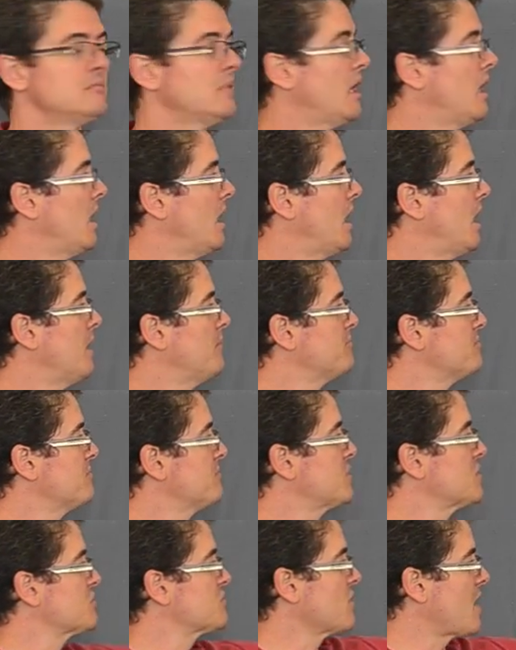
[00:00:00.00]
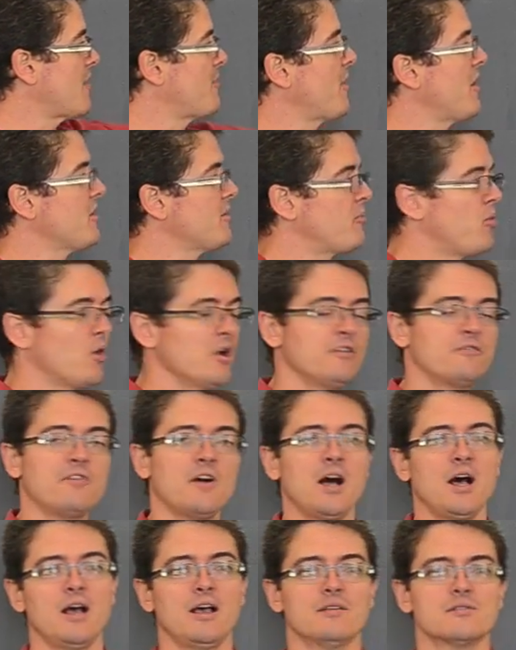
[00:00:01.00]
Um, just drop all the point
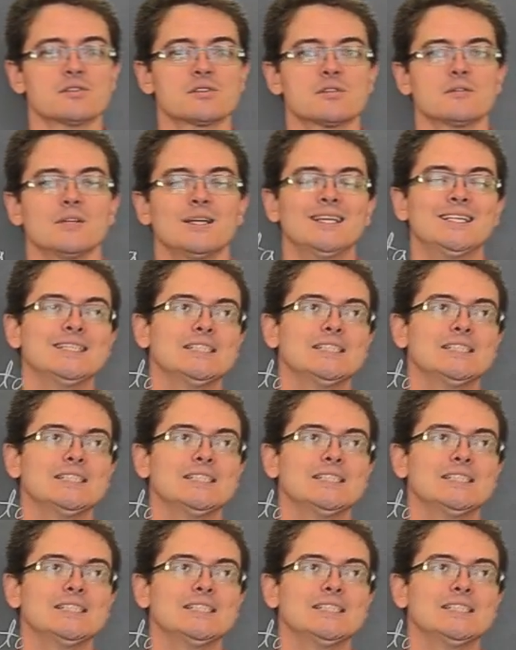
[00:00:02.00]
fives.